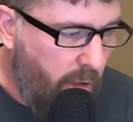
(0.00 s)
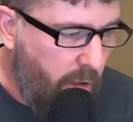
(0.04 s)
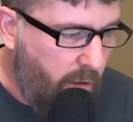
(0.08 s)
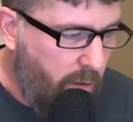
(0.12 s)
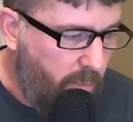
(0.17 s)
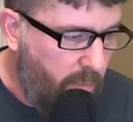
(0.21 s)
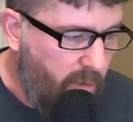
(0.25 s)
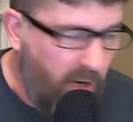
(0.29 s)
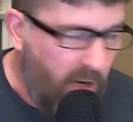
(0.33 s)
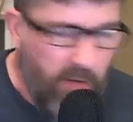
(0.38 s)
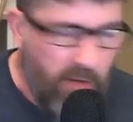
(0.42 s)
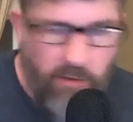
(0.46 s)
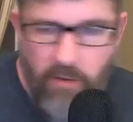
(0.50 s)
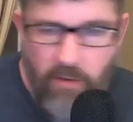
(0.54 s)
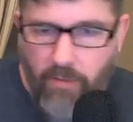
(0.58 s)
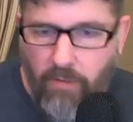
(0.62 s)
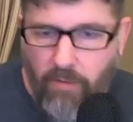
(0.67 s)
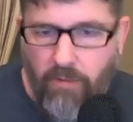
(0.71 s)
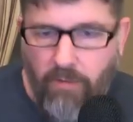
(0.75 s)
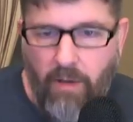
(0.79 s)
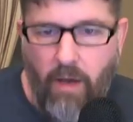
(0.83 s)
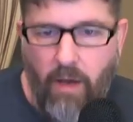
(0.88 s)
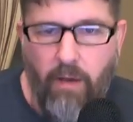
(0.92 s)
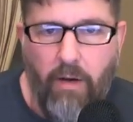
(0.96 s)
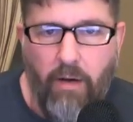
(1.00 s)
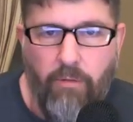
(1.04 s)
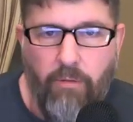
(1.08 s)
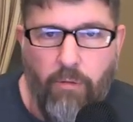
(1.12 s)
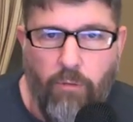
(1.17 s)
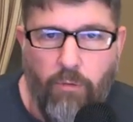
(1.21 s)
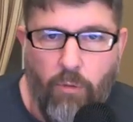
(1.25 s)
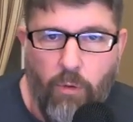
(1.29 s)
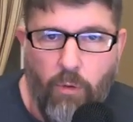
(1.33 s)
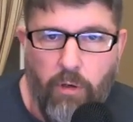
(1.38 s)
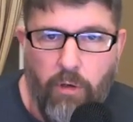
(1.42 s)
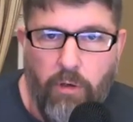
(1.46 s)
the price evens out
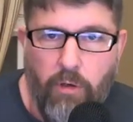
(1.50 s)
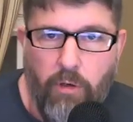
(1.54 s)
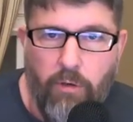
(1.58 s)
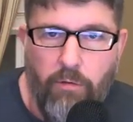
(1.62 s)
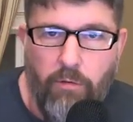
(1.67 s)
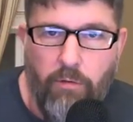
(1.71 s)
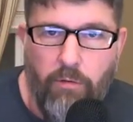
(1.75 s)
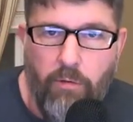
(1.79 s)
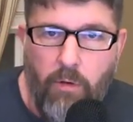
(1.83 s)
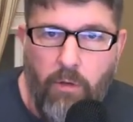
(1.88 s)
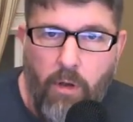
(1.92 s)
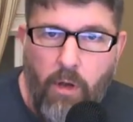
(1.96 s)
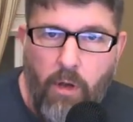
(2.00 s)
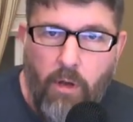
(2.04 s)
after 4 years.